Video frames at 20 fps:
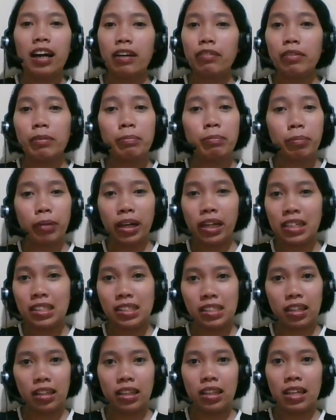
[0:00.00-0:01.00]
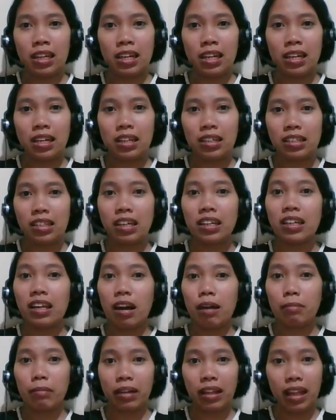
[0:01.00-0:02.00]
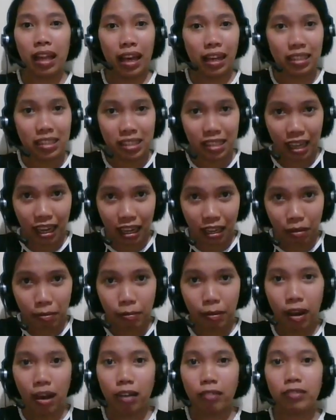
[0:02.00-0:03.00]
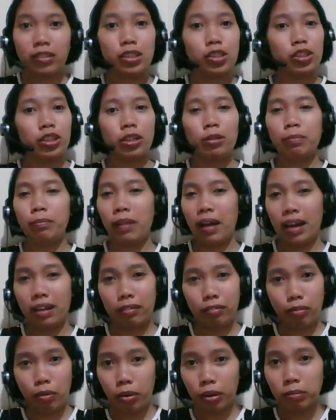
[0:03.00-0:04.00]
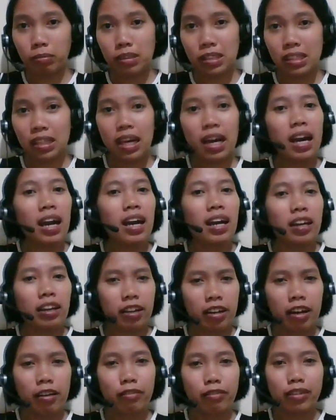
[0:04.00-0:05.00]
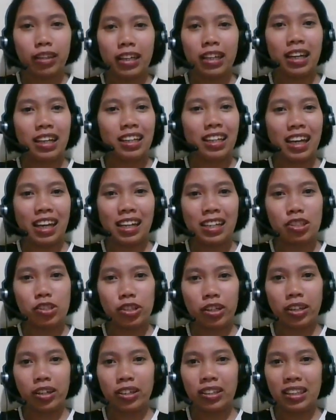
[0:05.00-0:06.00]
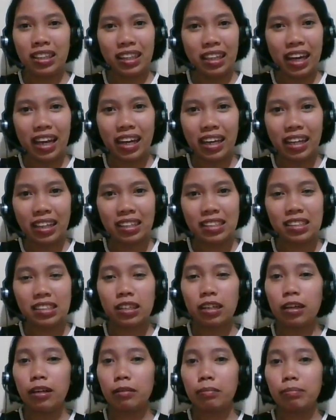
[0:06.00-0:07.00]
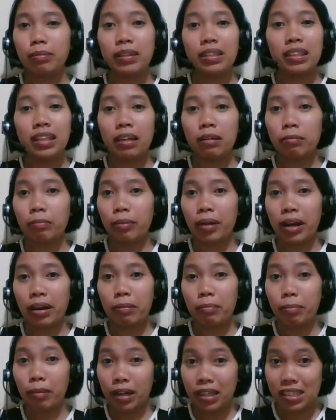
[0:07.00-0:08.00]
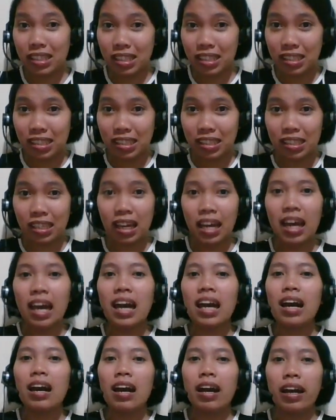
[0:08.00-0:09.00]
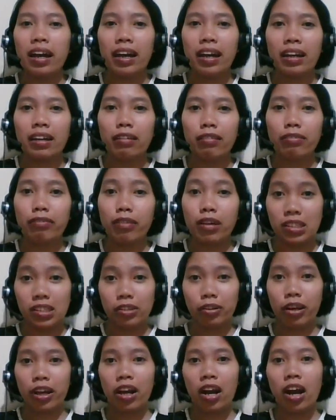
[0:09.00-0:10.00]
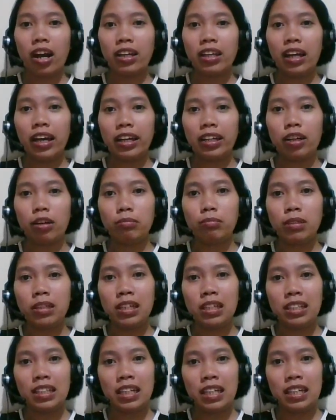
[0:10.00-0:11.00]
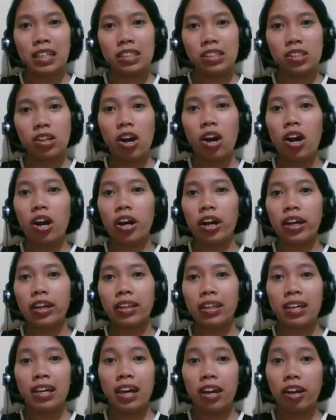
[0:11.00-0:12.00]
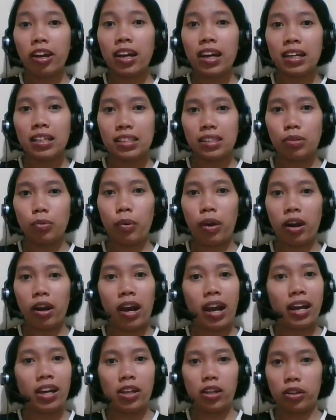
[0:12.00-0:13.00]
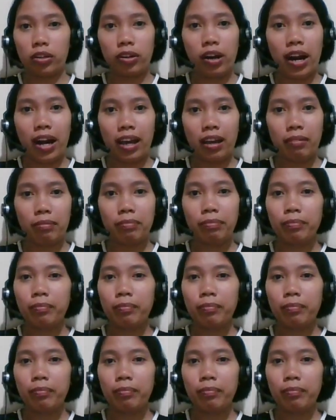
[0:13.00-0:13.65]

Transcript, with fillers: I've embraced the dynamic landscape of digital platforms, crafting engaging content, uh, building brand presence, and fostering online communities are the areas where I thrive.